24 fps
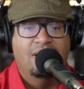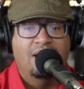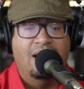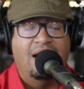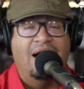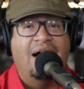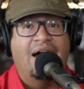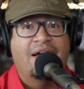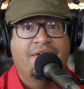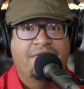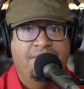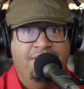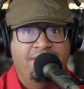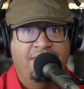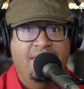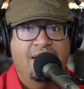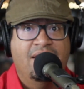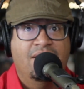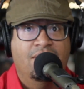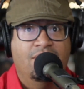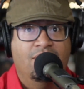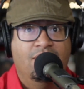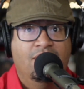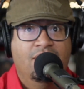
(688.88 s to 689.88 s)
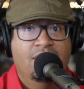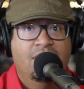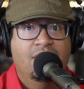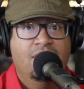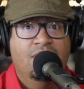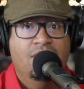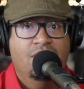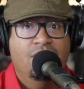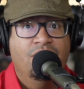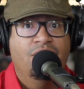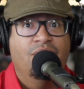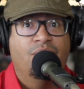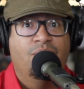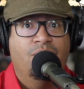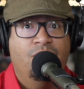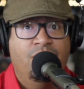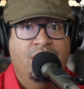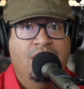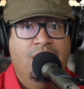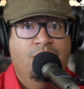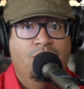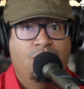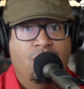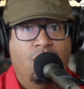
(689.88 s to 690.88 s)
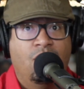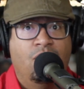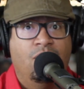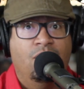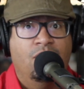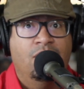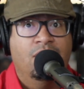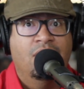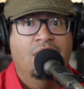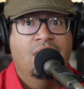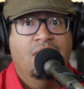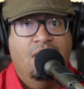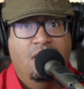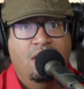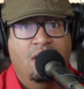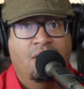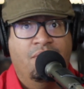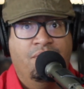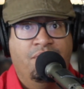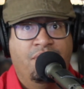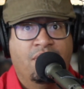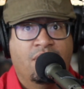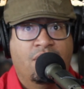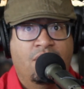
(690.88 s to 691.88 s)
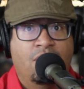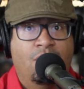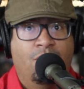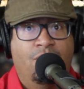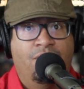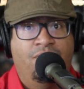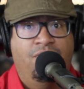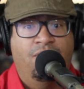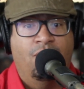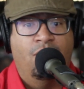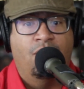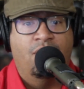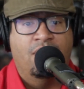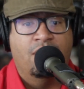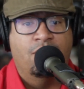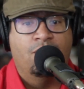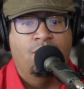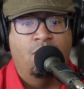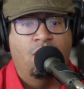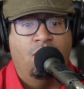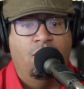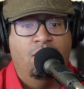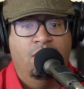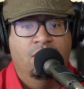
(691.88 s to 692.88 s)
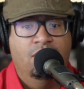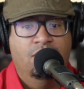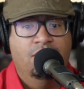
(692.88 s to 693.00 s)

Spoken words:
I fail the re-roll of the go for it roll.